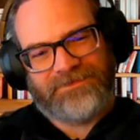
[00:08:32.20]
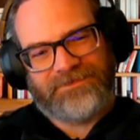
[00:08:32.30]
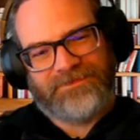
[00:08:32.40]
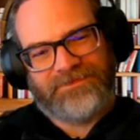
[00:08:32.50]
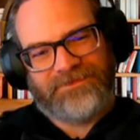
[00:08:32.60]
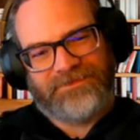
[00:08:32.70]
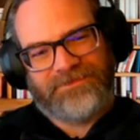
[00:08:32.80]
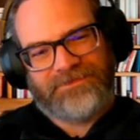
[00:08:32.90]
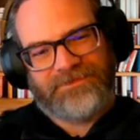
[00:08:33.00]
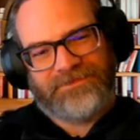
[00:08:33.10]

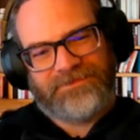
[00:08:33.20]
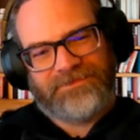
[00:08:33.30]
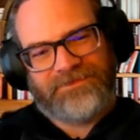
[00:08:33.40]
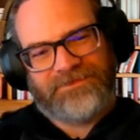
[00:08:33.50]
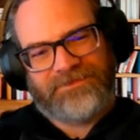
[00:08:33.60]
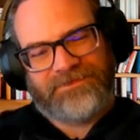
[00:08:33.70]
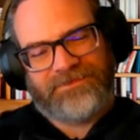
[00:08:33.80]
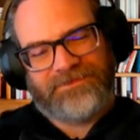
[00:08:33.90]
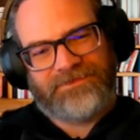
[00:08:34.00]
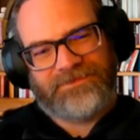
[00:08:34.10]

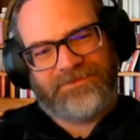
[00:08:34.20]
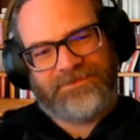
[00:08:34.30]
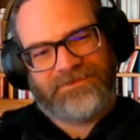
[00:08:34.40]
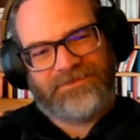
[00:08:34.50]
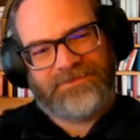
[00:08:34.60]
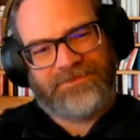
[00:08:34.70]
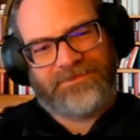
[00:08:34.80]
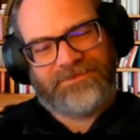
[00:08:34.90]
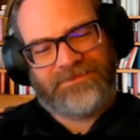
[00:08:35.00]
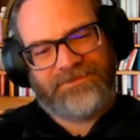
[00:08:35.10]

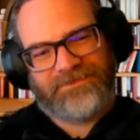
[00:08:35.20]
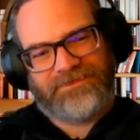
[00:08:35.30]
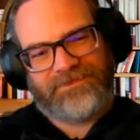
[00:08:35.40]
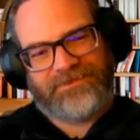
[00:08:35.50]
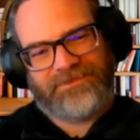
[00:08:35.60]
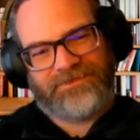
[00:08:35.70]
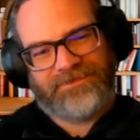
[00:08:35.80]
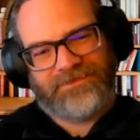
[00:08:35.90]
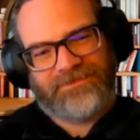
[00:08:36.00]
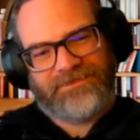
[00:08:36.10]

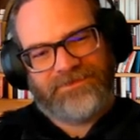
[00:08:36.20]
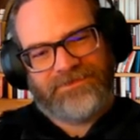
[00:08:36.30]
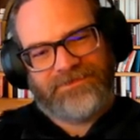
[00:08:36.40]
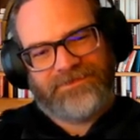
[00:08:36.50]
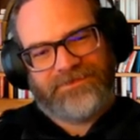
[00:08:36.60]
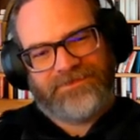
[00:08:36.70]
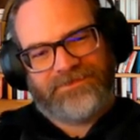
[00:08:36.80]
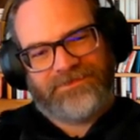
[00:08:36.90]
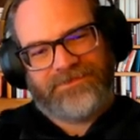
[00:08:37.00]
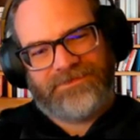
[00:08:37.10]

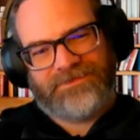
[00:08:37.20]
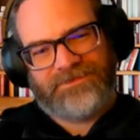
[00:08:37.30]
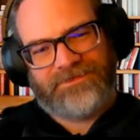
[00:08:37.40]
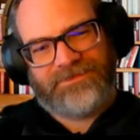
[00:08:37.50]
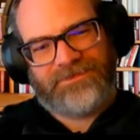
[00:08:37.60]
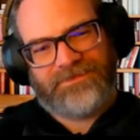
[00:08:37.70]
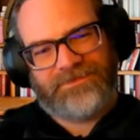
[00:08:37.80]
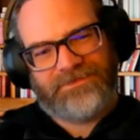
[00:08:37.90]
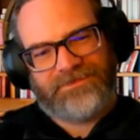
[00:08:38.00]
(silent)